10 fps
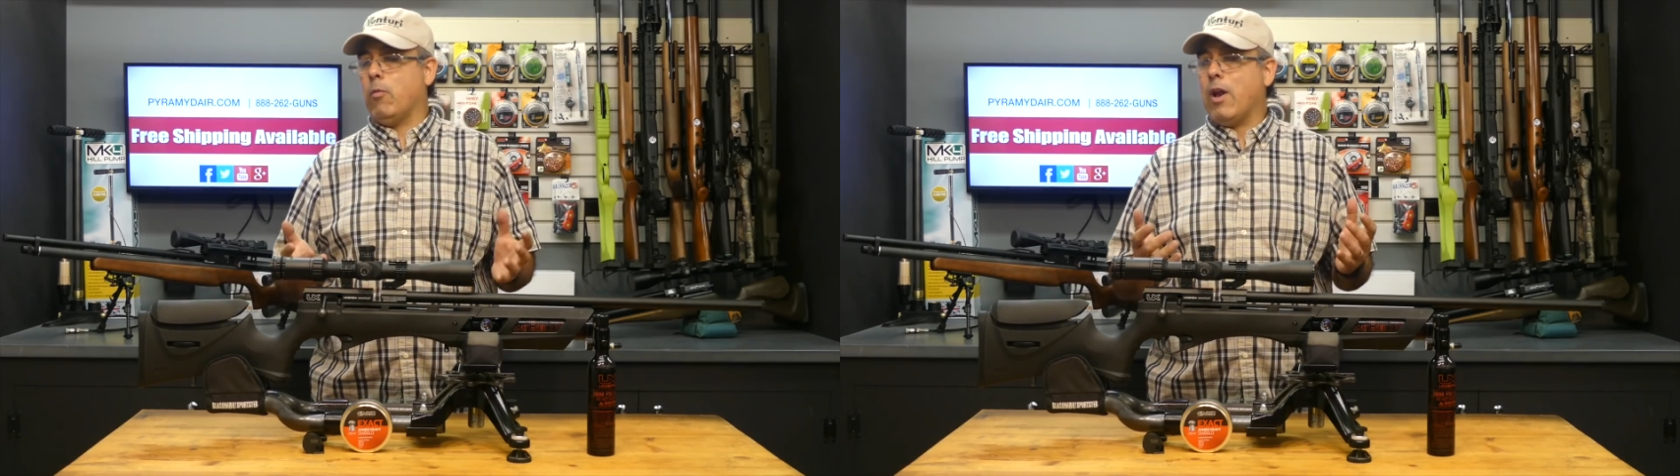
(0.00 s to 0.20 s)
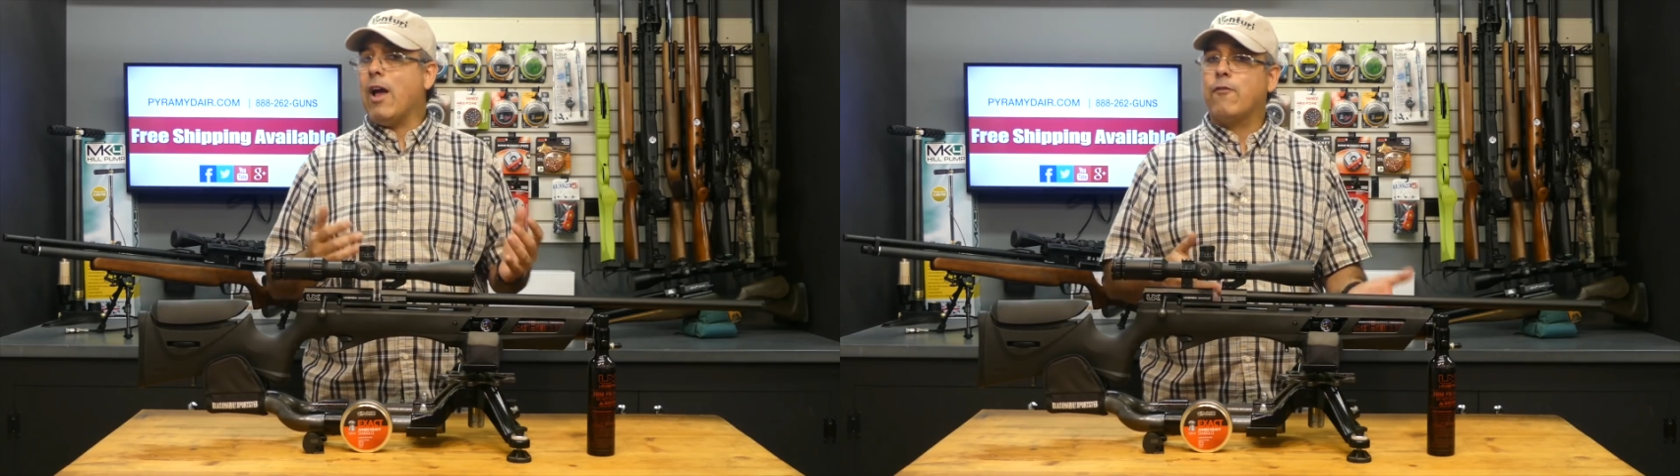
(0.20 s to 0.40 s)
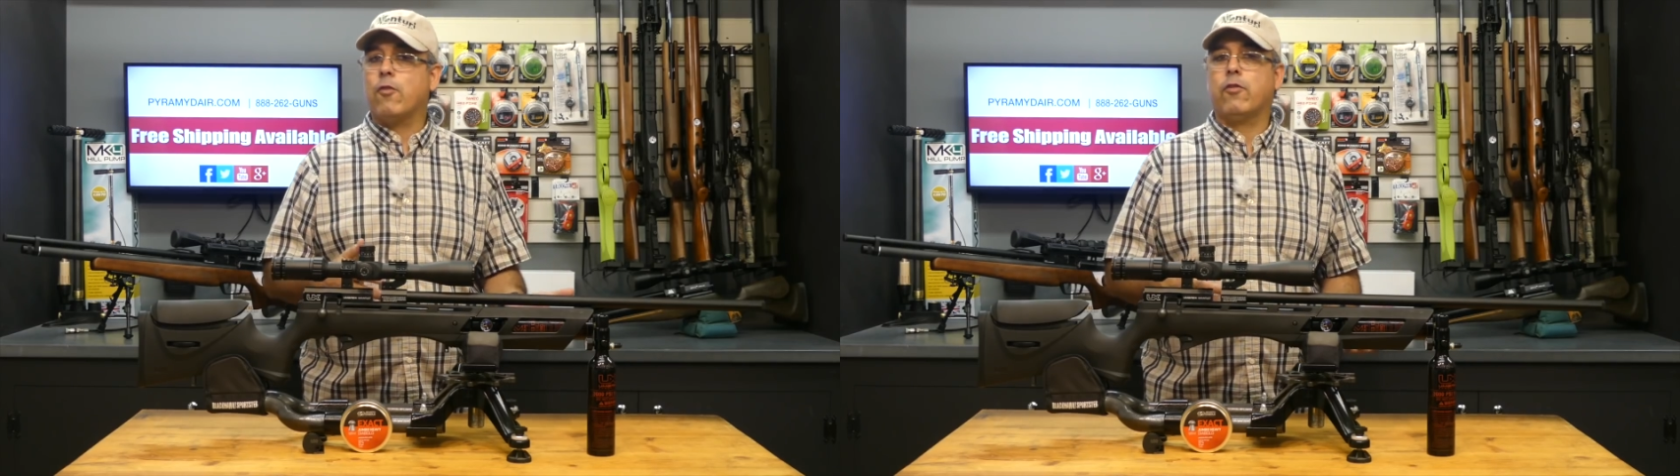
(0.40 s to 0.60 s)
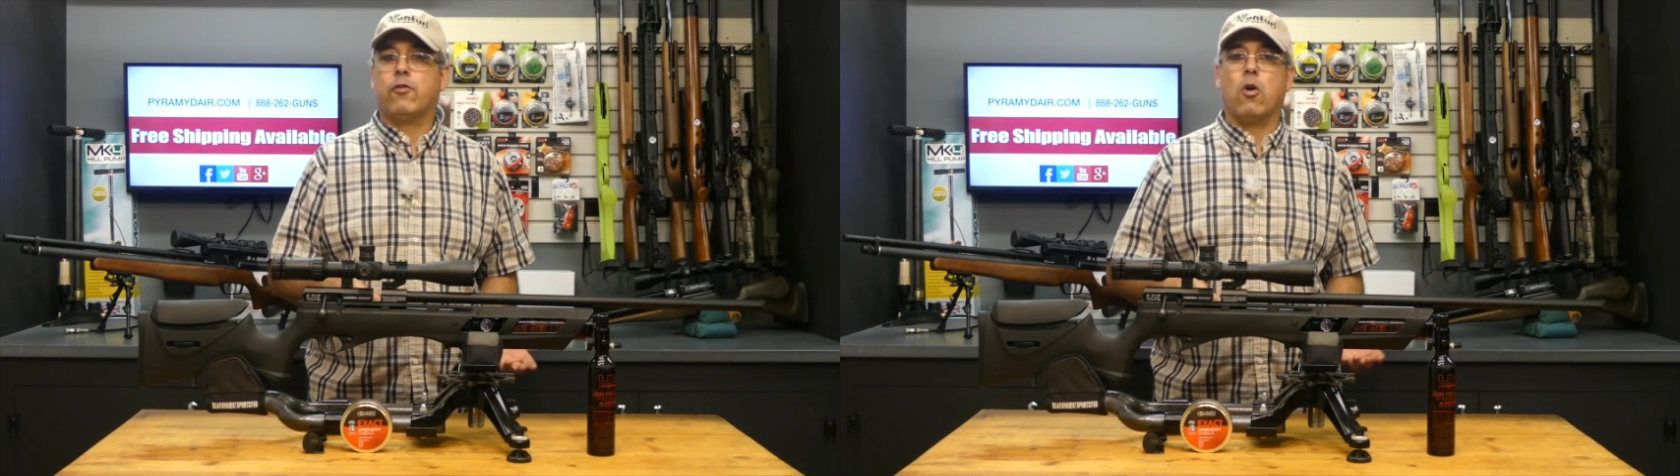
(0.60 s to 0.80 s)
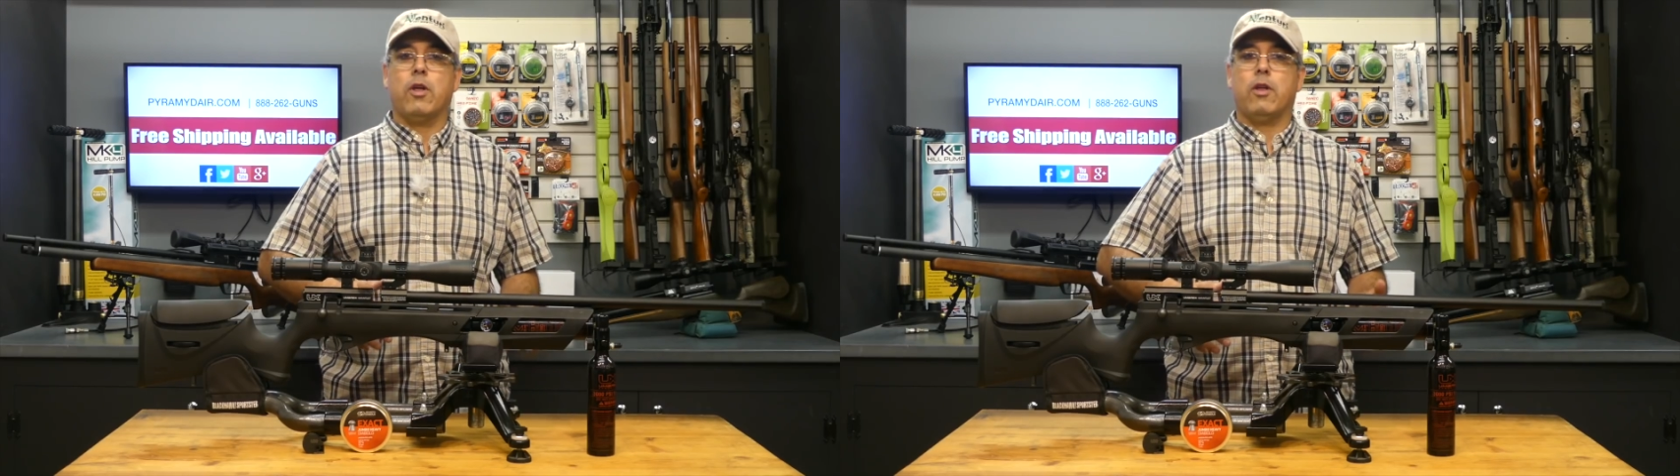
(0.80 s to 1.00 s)
When I first
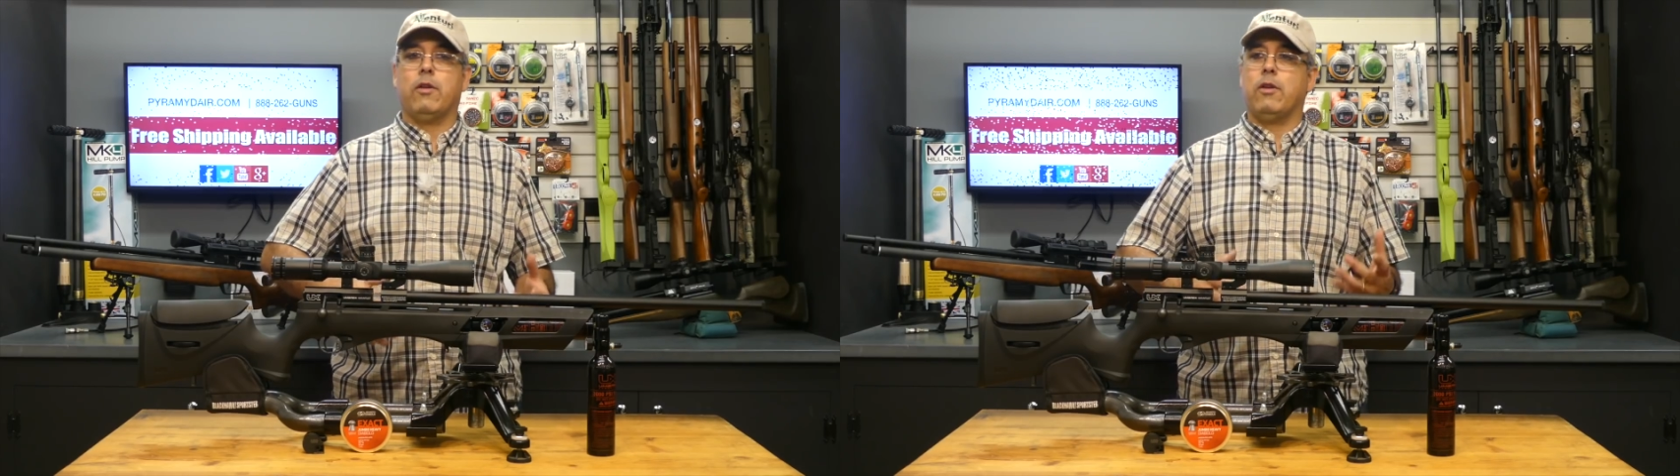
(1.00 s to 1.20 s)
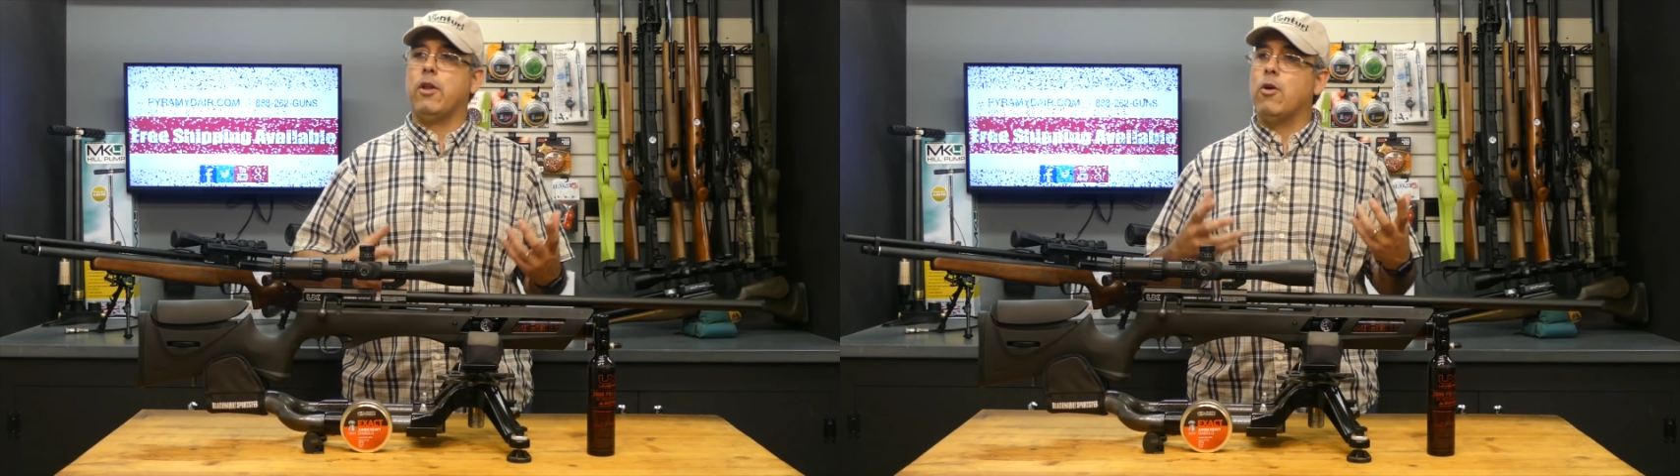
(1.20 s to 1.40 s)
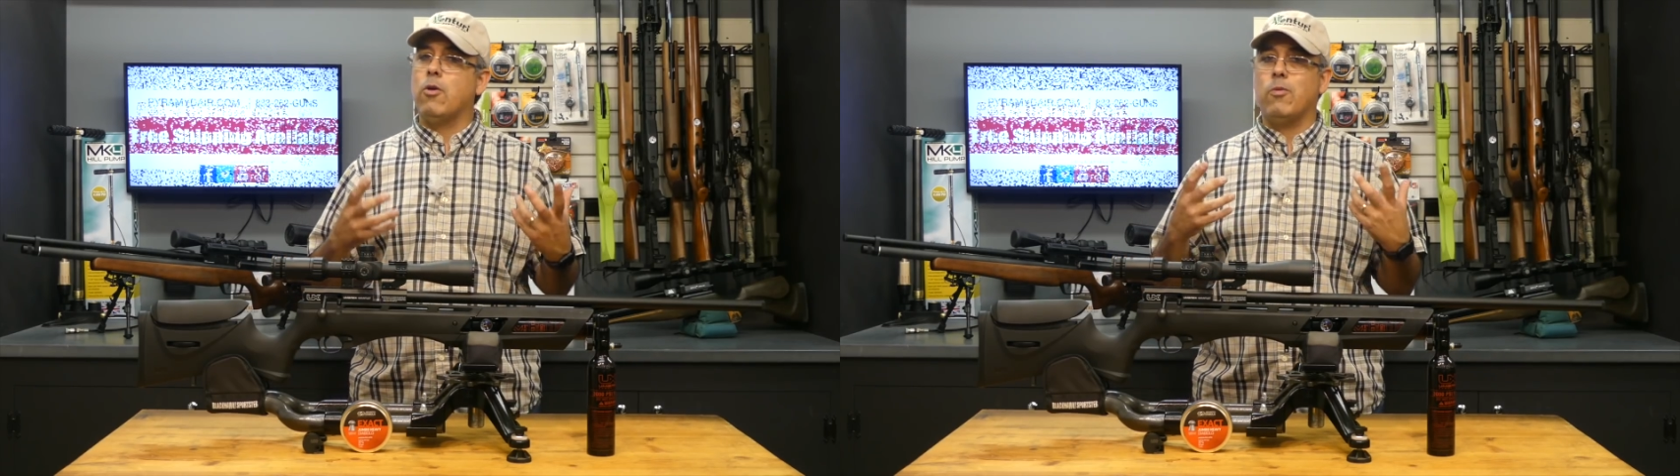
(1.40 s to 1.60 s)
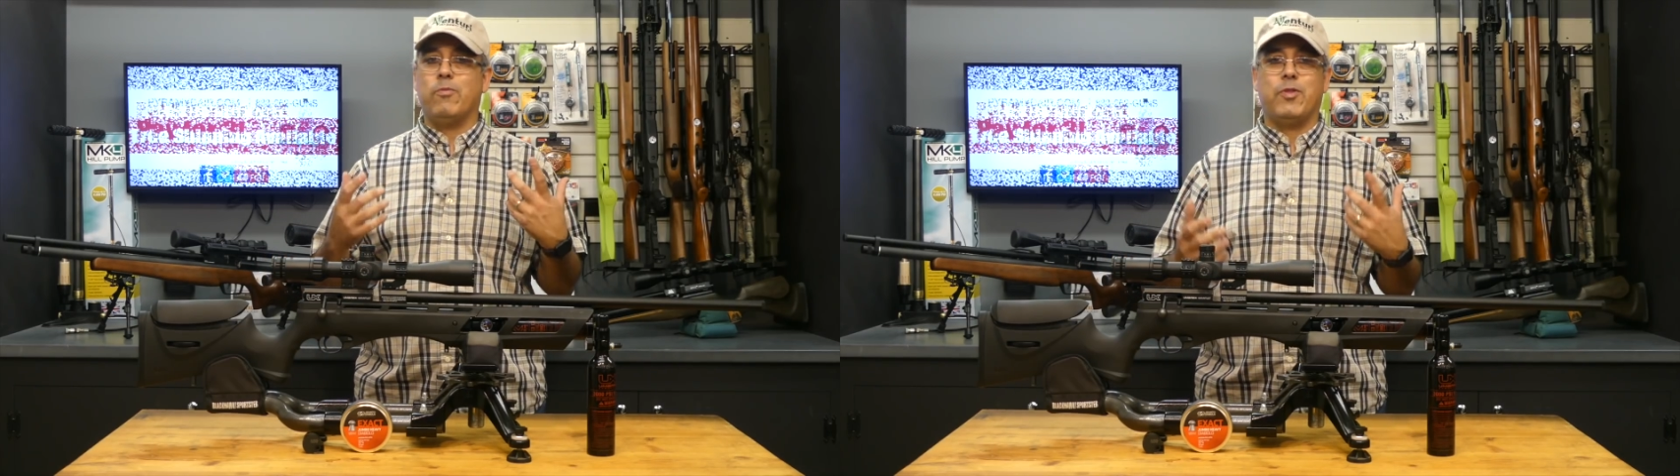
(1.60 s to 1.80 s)
started, you know,